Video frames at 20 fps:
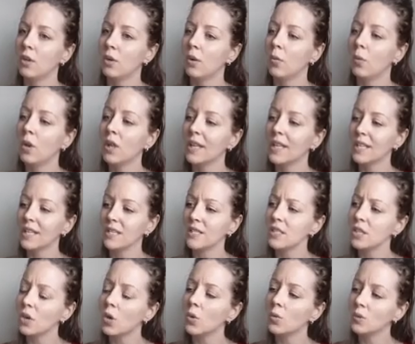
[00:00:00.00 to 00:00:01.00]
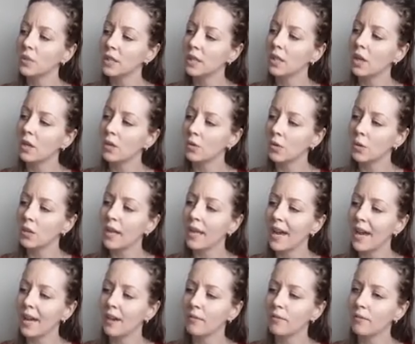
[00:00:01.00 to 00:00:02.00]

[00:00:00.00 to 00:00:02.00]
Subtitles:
well, is the only goal I have